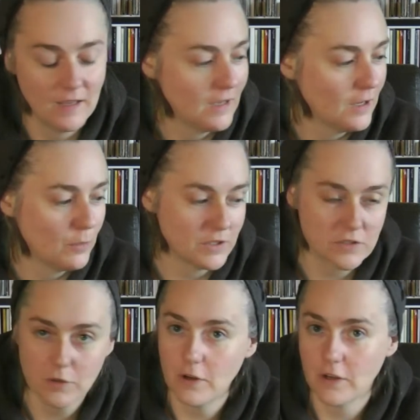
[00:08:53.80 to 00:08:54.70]
What's
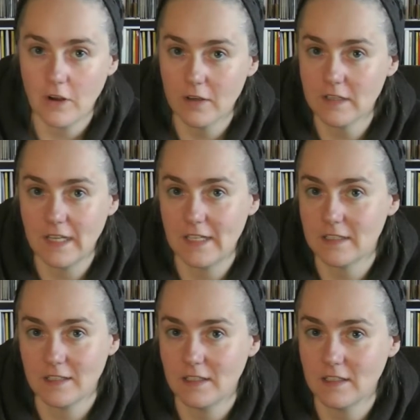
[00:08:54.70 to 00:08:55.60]
going on
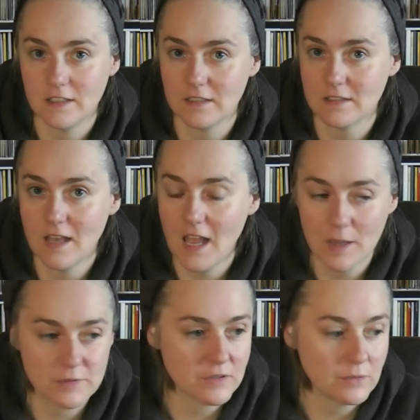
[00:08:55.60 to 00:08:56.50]
lately is
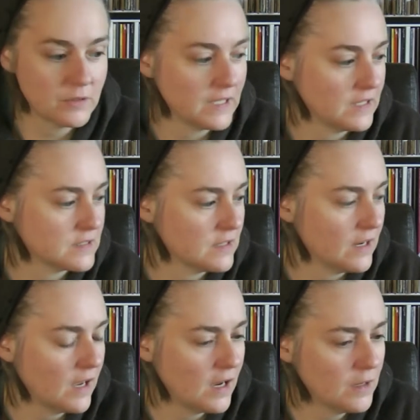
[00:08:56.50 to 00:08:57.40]
absolutely
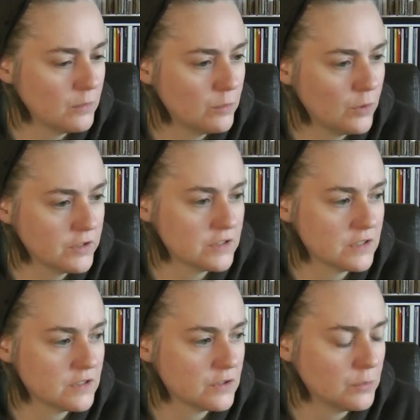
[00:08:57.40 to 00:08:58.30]
insane. I
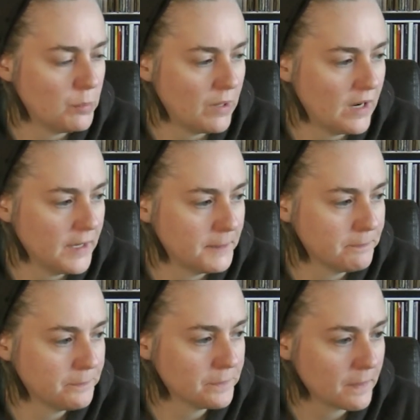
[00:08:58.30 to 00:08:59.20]
wanted to
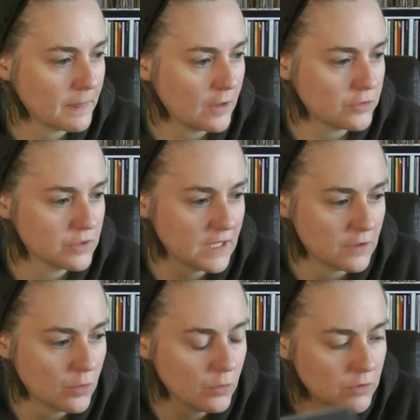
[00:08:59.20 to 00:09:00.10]
buy or to get
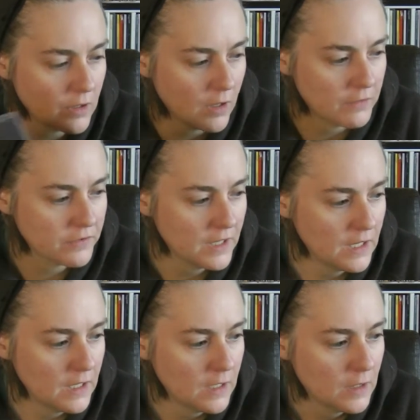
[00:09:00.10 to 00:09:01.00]
hold of
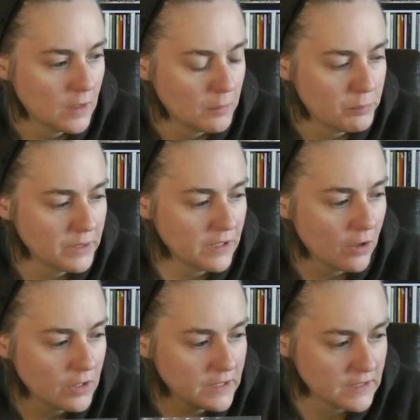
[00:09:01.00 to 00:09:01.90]
Billie
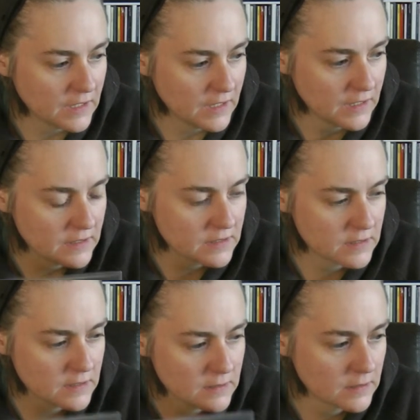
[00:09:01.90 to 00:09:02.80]

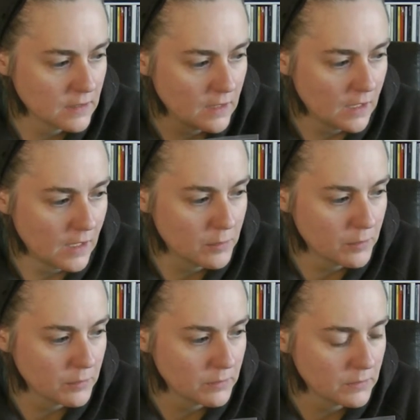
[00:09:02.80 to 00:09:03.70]
Holiday's
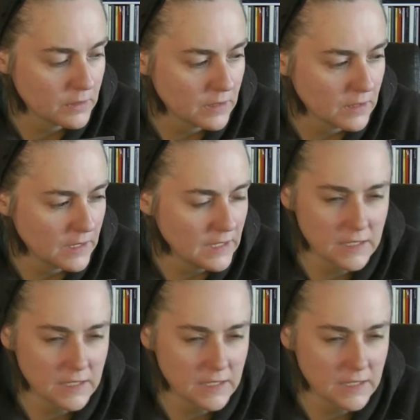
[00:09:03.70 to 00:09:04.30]
album Lady in